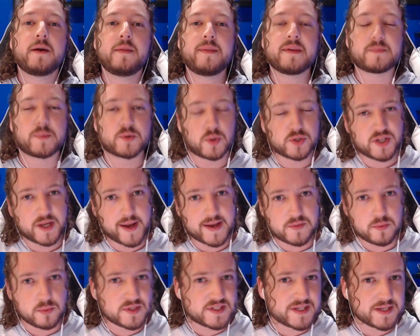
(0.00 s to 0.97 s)
Thanks so much for watching,
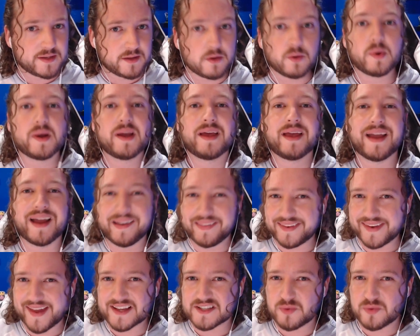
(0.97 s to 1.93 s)
guys. We will see you in
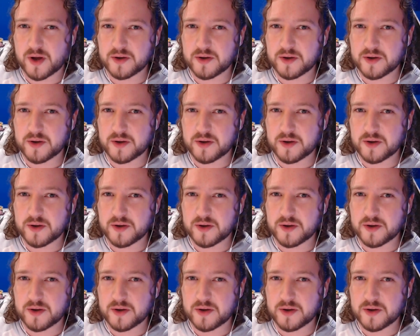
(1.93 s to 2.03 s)
the next